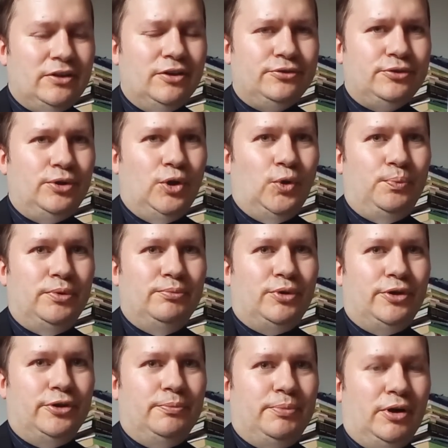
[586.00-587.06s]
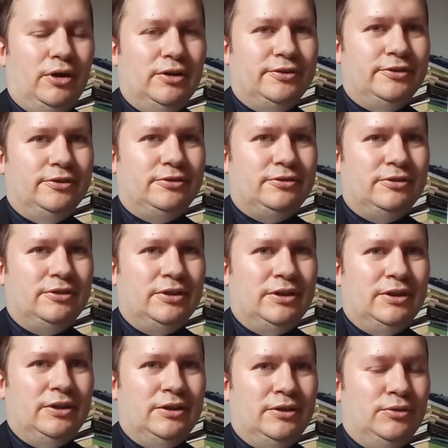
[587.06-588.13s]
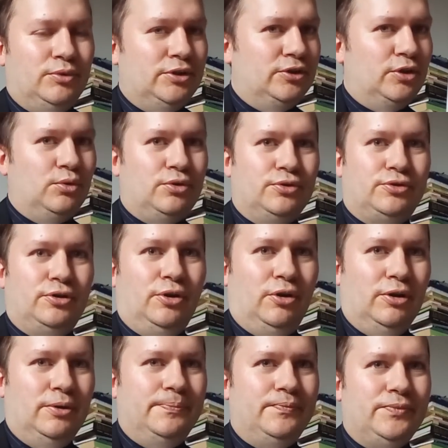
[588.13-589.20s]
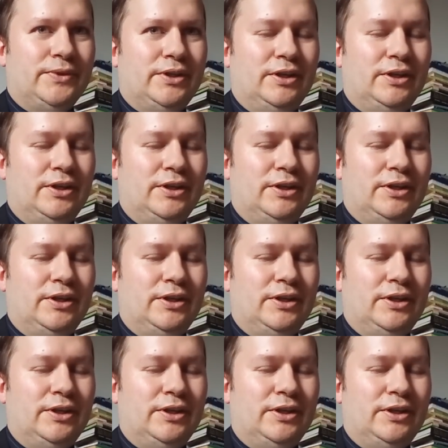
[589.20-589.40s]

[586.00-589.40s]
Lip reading: just an open border policy with no control